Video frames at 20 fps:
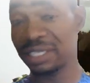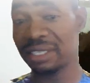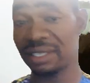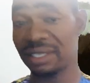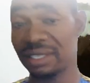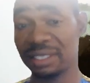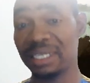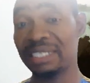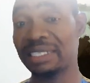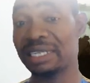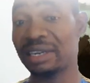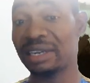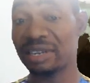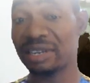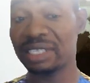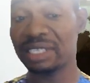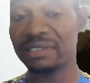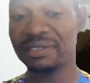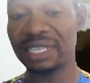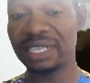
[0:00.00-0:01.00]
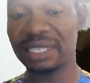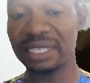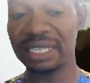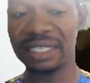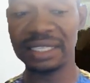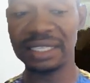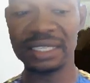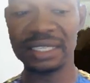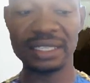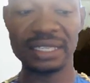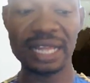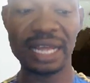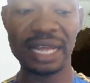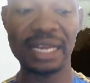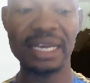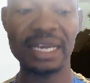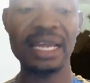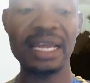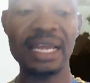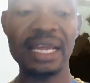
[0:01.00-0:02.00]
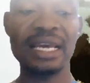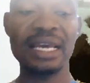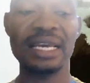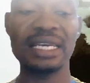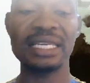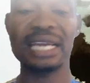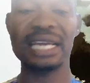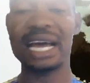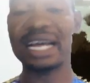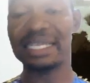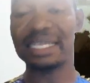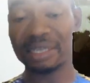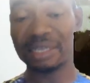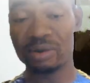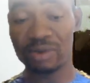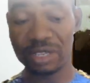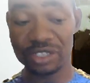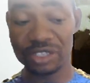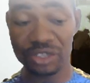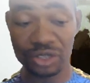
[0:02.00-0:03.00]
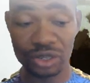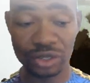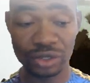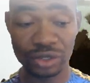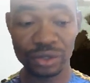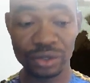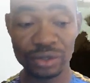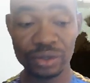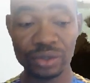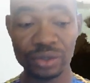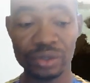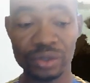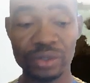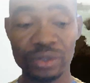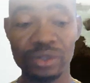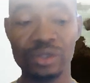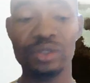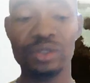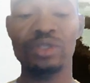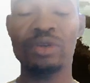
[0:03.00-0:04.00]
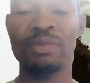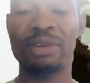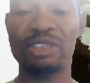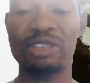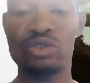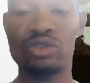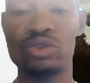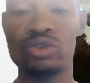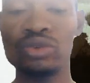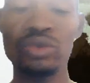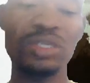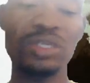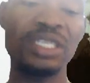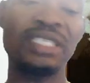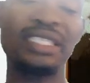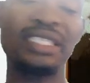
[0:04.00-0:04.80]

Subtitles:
interrogative sentence is that it asks a question. Number two, it ends